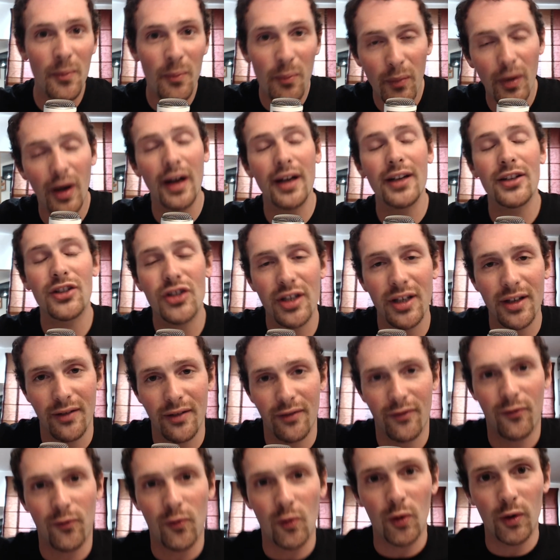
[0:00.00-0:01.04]
much
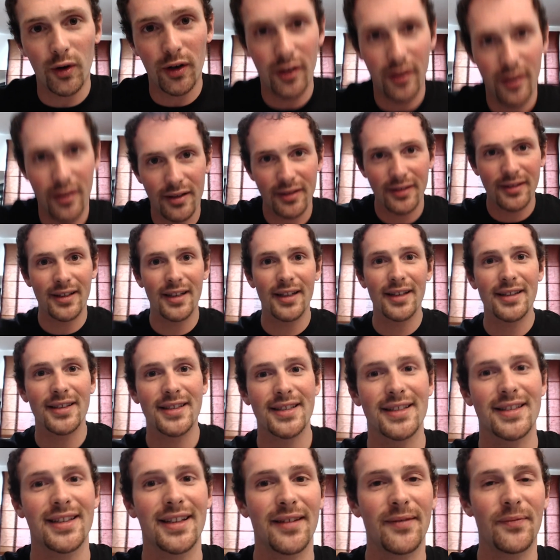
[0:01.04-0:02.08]
for
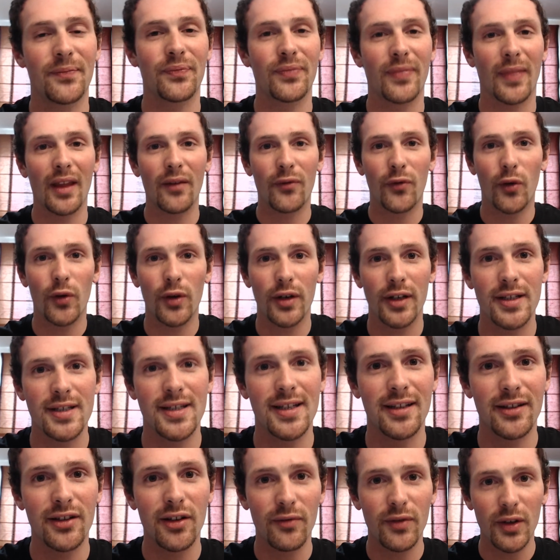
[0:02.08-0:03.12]
this
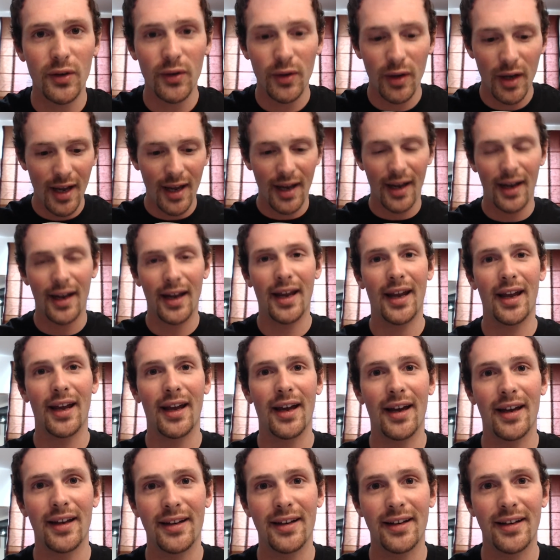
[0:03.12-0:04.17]
interview,
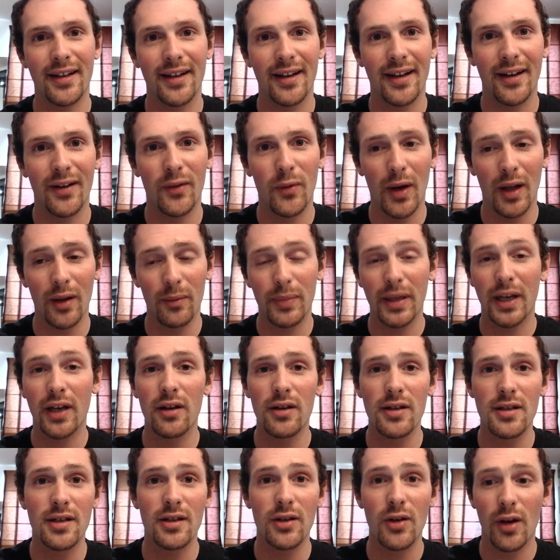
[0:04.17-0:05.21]
and well,
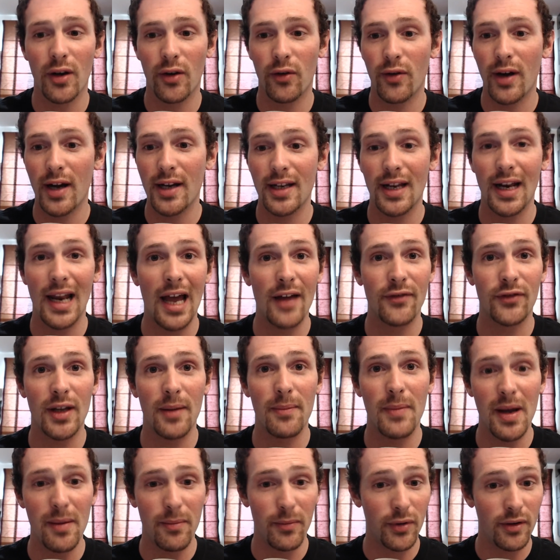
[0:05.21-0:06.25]
because you are already a
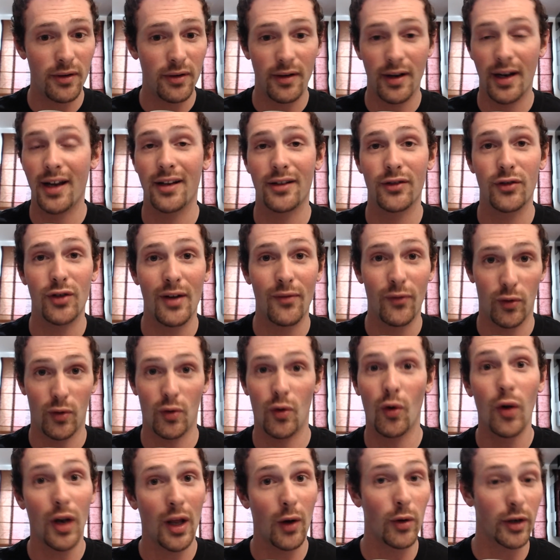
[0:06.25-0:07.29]
lifetime member and you have
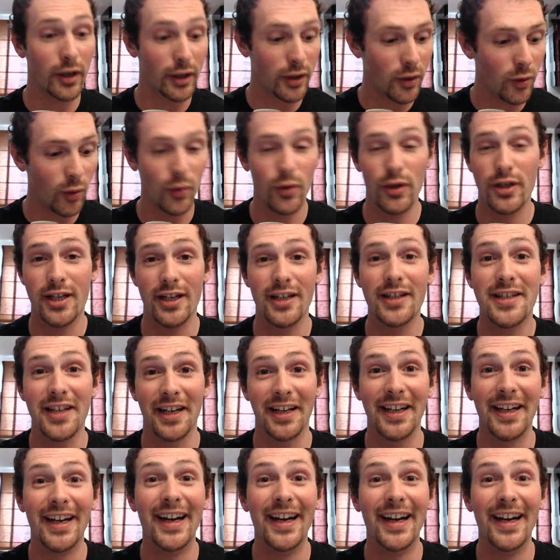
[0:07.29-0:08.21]
all our courses,